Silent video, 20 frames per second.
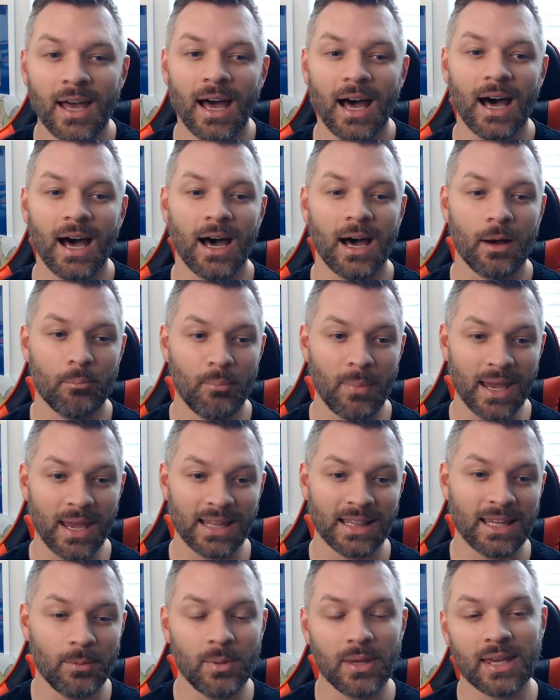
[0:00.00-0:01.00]

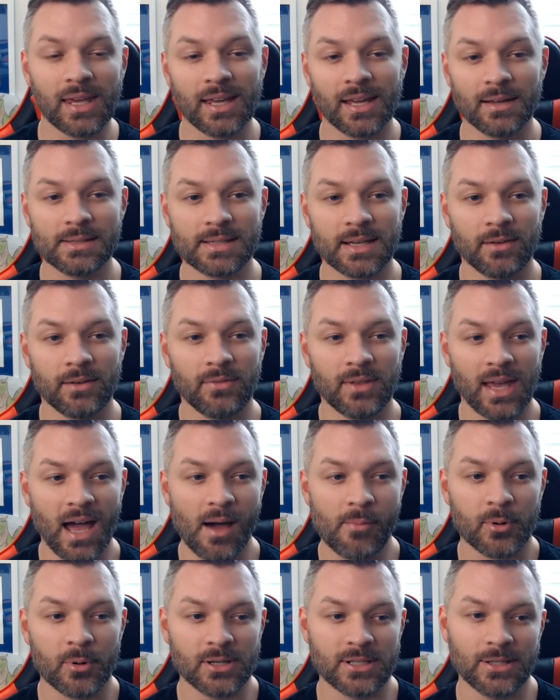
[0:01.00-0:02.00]
Mainly because of the
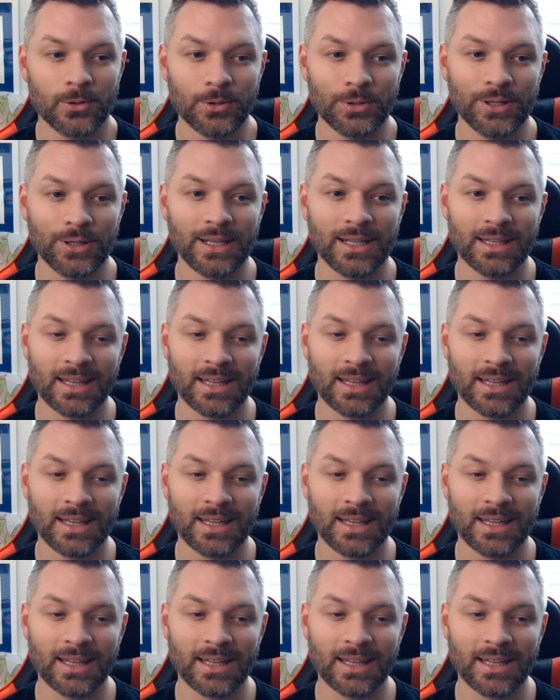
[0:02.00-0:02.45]
opportunity